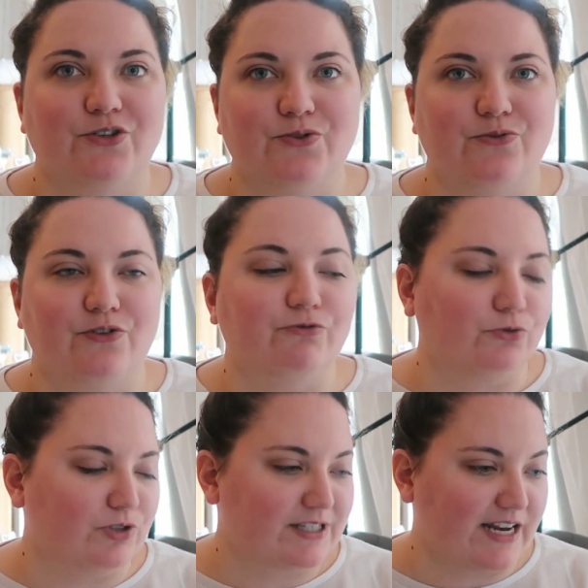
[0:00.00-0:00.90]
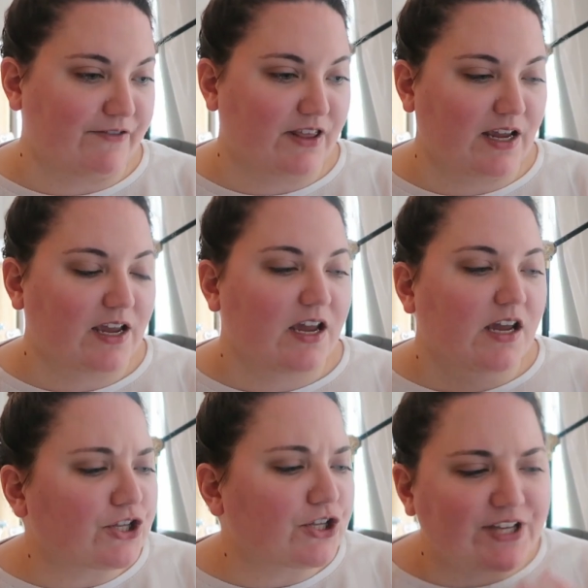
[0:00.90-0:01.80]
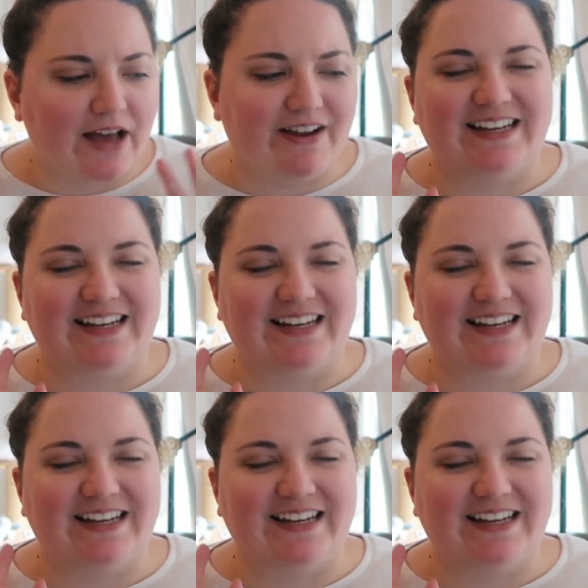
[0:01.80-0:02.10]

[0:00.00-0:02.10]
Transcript: to the rules and everything. We also have